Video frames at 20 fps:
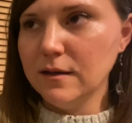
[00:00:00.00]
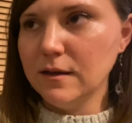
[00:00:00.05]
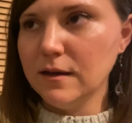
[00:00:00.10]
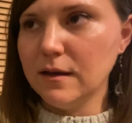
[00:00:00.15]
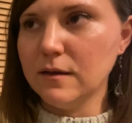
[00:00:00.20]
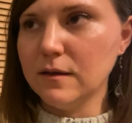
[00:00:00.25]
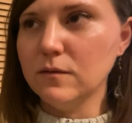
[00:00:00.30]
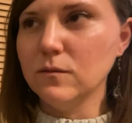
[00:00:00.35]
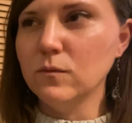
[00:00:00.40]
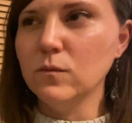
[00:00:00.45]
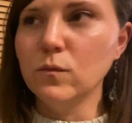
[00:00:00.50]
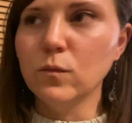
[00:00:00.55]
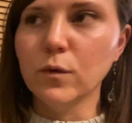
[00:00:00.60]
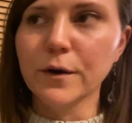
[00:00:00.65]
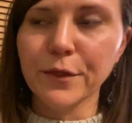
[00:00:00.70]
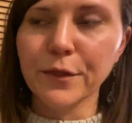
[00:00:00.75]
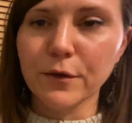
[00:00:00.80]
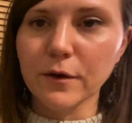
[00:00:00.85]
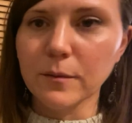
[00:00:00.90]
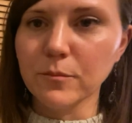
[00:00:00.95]
and
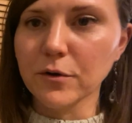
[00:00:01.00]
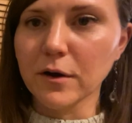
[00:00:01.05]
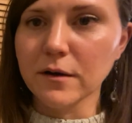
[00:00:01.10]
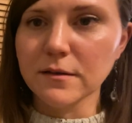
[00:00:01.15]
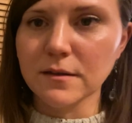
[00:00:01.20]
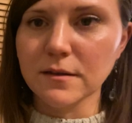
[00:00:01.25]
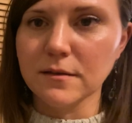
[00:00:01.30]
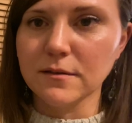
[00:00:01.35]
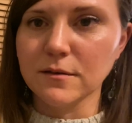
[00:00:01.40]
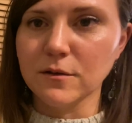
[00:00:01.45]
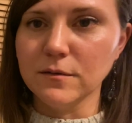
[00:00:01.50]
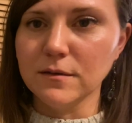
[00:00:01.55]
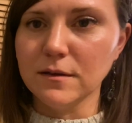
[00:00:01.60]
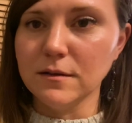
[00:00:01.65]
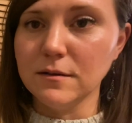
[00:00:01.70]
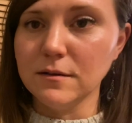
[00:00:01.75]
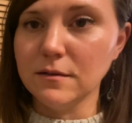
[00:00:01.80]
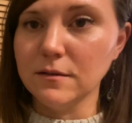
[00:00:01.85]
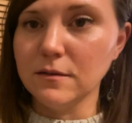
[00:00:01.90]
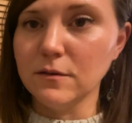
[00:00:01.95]
what thought process goes
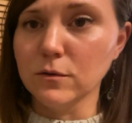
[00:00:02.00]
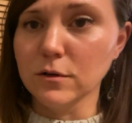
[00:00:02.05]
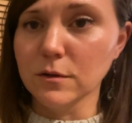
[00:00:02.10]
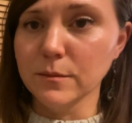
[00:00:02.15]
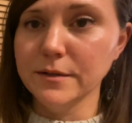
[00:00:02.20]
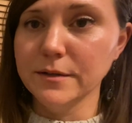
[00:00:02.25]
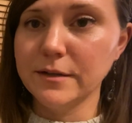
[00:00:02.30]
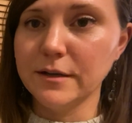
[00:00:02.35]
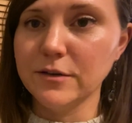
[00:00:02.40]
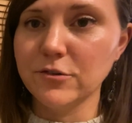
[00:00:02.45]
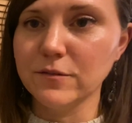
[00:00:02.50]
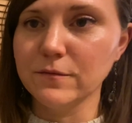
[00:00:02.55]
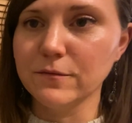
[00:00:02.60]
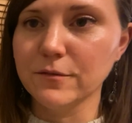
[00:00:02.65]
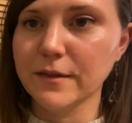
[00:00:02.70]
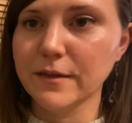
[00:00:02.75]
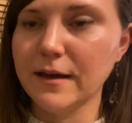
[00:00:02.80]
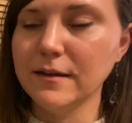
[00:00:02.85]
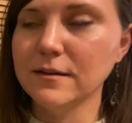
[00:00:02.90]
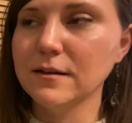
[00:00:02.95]
into the ornamentation for
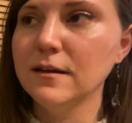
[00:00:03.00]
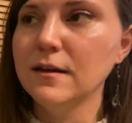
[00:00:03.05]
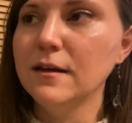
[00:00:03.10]
that,